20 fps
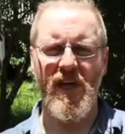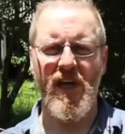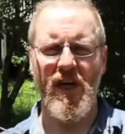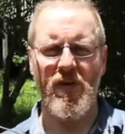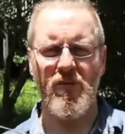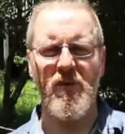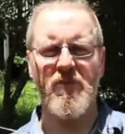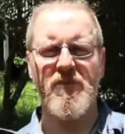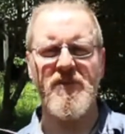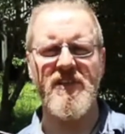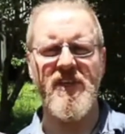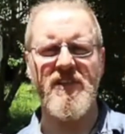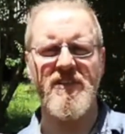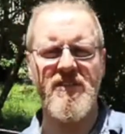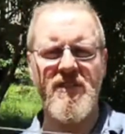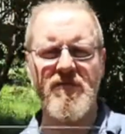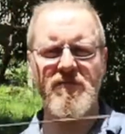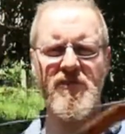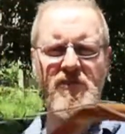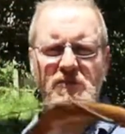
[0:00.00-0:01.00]
And when we say
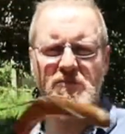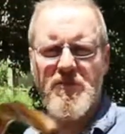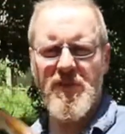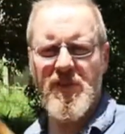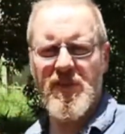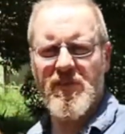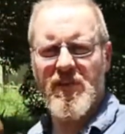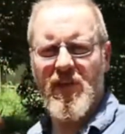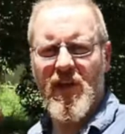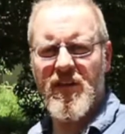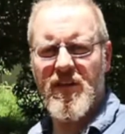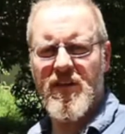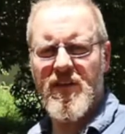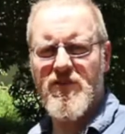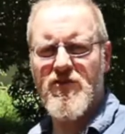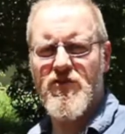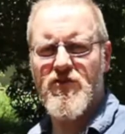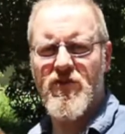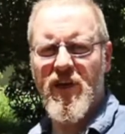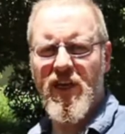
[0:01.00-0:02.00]
stiffness, we mean like
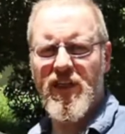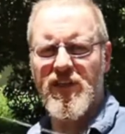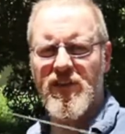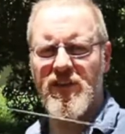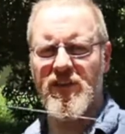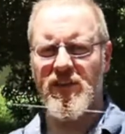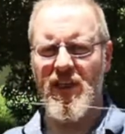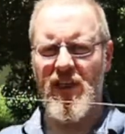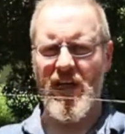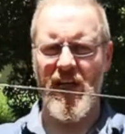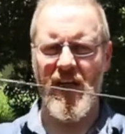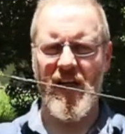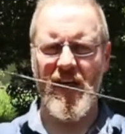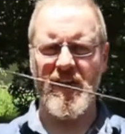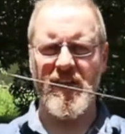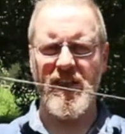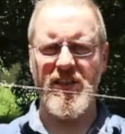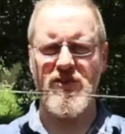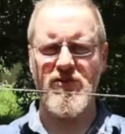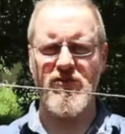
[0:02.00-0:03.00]
this direction
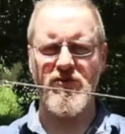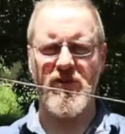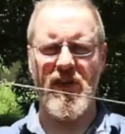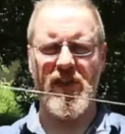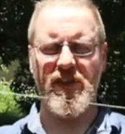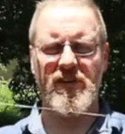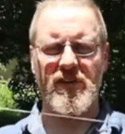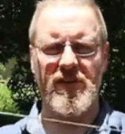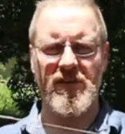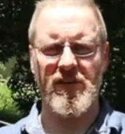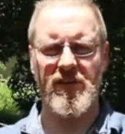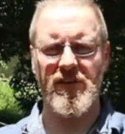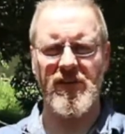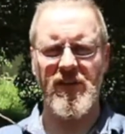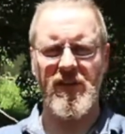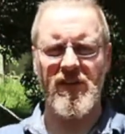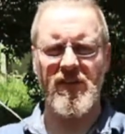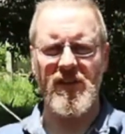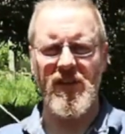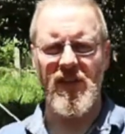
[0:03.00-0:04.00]
and this direction,
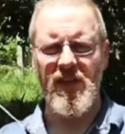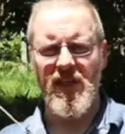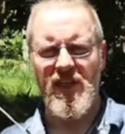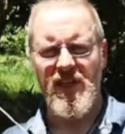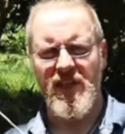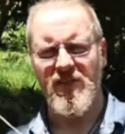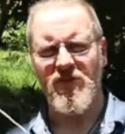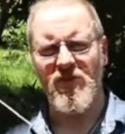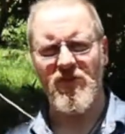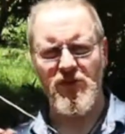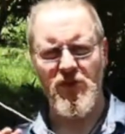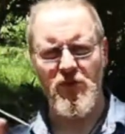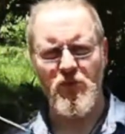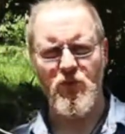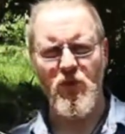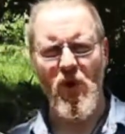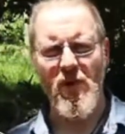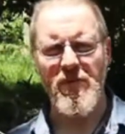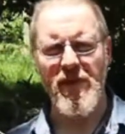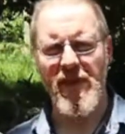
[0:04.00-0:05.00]
so that not too
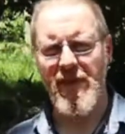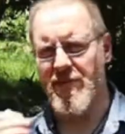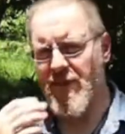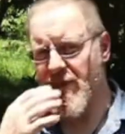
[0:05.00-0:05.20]
wobbly.